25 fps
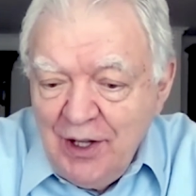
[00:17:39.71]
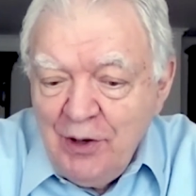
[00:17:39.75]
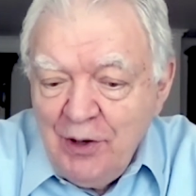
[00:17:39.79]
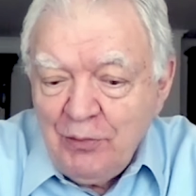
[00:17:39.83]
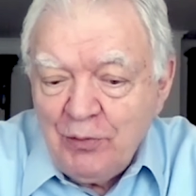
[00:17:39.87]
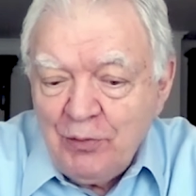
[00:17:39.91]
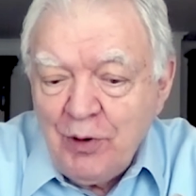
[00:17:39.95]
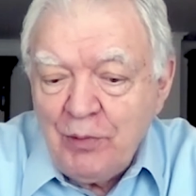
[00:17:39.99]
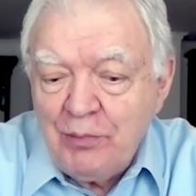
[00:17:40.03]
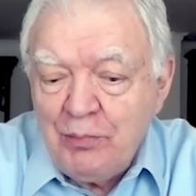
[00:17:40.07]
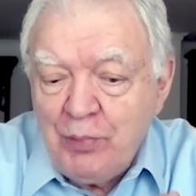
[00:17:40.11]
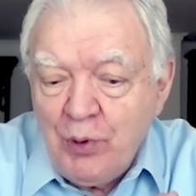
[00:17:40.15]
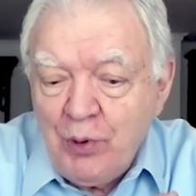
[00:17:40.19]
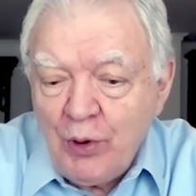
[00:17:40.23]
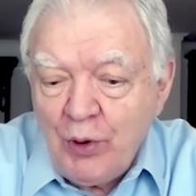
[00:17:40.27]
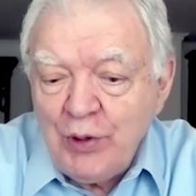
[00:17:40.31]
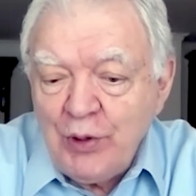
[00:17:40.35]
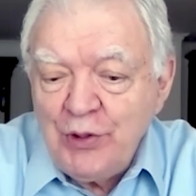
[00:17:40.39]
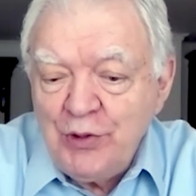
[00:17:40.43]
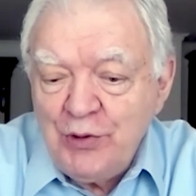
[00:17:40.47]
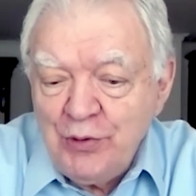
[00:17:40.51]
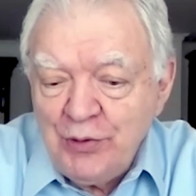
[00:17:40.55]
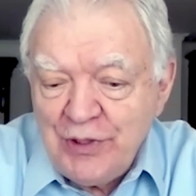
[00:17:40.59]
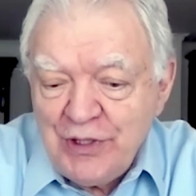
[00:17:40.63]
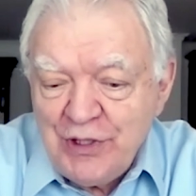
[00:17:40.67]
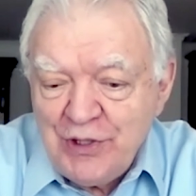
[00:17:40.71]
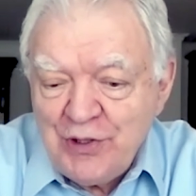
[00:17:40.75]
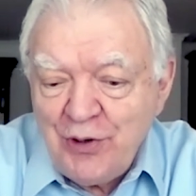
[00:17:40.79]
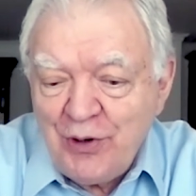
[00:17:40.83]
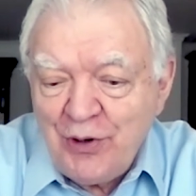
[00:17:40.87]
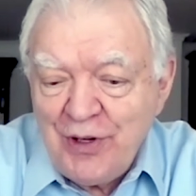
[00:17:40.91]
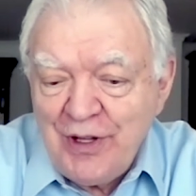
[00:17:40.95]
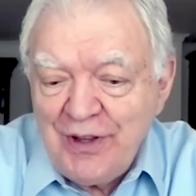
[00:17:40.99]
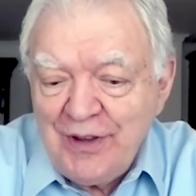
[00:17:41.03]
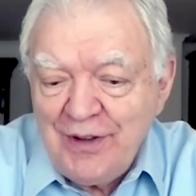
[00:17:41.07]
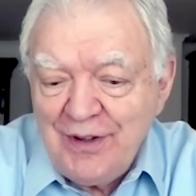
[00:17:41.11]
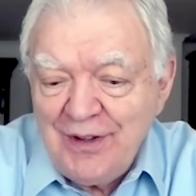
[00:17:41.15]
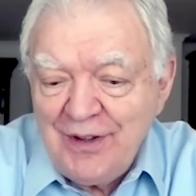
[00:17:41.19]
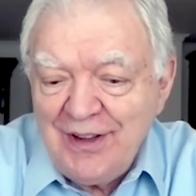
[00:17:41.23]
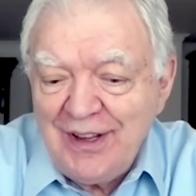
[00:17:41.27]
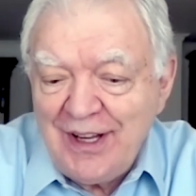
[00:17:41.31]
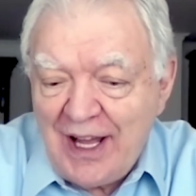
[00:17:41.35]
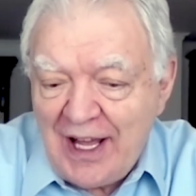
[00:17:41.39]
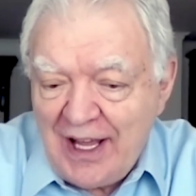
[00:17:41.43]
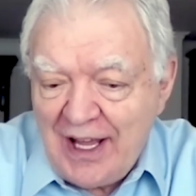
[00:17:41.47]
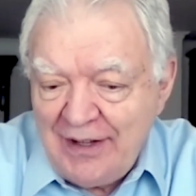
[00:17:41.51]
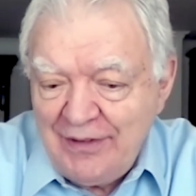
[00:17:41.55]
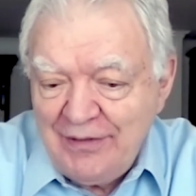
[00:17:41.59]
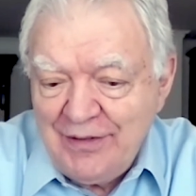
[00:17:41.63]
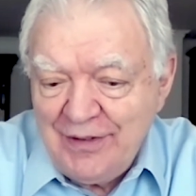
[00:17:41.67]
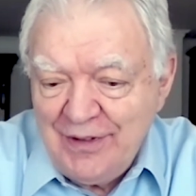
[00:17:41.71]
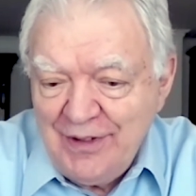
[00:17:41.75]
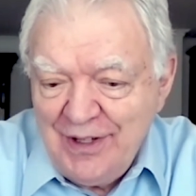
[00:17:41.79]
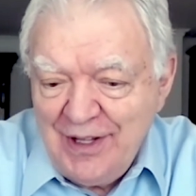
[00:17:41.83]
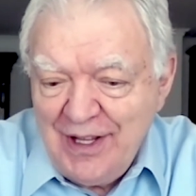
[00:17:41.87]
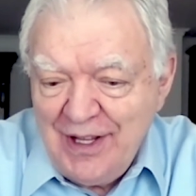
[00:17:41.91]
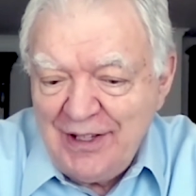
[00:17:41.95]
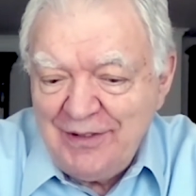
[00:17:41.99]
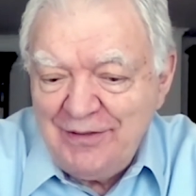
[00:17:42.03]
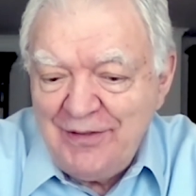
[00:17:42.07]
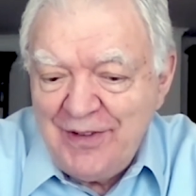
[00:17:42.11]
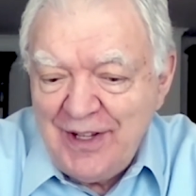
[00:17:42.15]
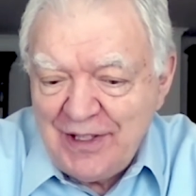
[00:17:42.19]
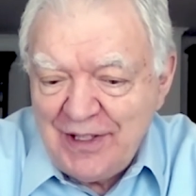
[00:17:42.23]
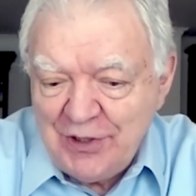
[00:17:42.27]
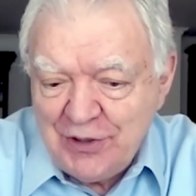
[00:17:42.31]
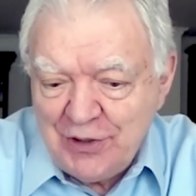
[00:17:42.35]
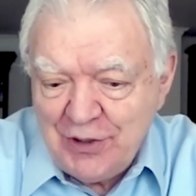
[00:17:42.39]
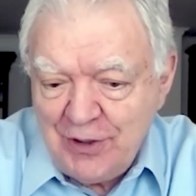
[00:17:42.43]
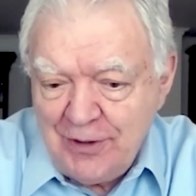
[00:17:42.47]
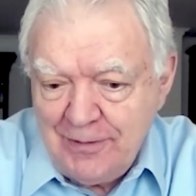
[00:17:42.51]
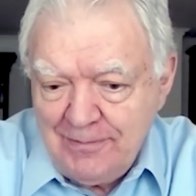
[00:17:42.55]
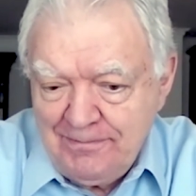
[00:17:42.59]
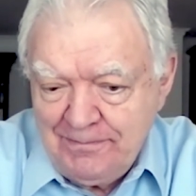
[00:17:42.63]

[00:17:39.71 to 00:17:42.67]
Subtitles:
We're born to enjoy life, adventure.